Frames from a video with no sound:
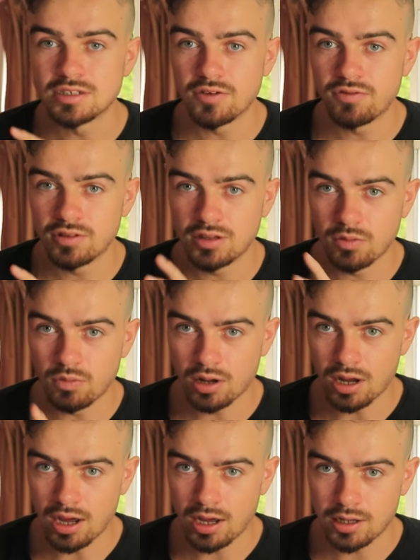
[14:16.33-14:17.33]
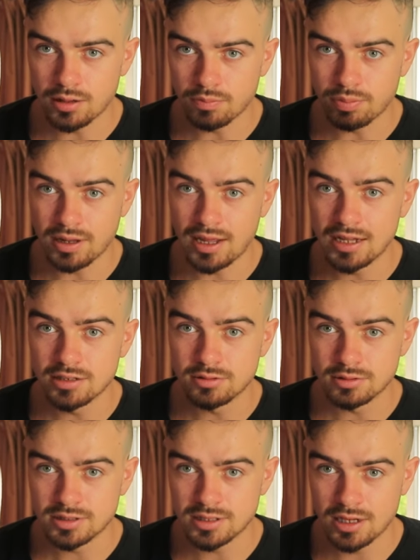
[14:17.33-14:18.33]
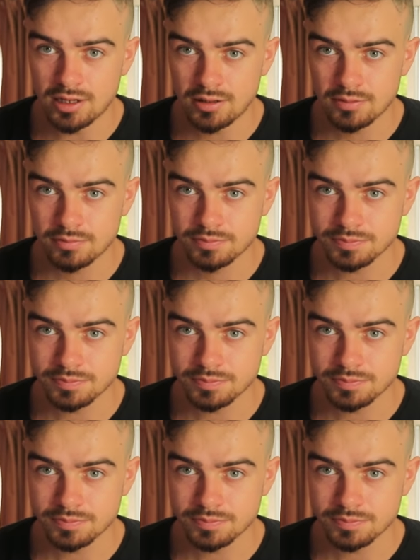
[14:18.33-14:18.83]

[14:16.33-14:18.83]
different than what I plan to say.